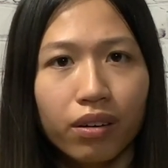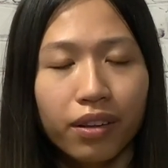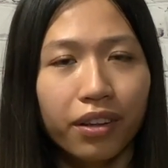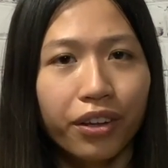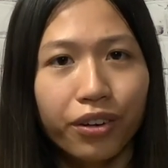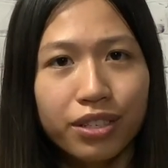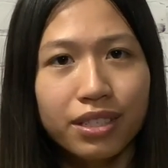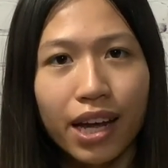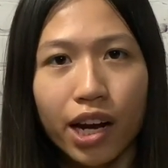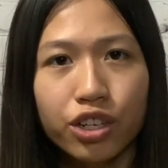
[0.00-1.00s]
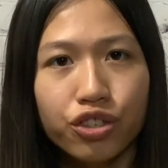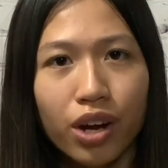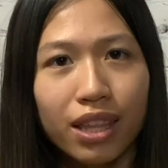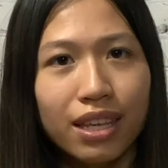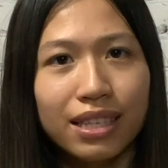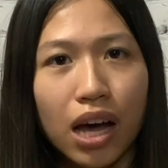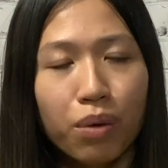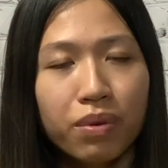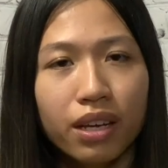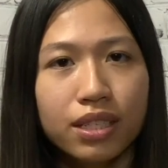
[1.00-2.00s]
a little scared to try these out
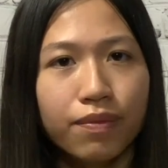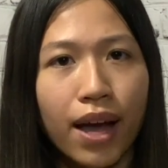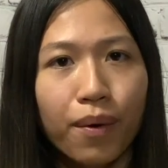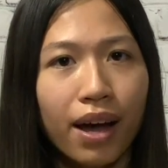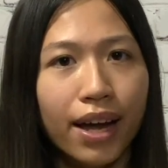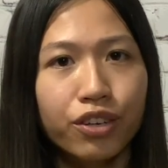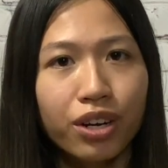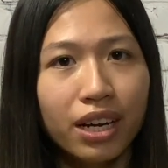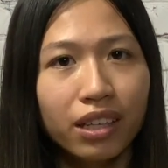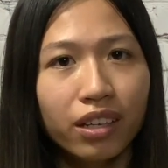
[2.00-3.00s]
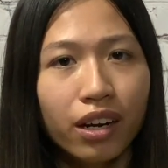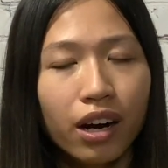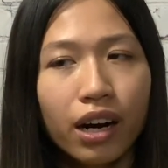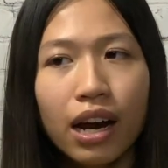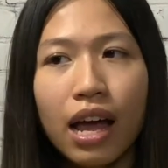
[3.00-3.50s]
because of how hydrating they are,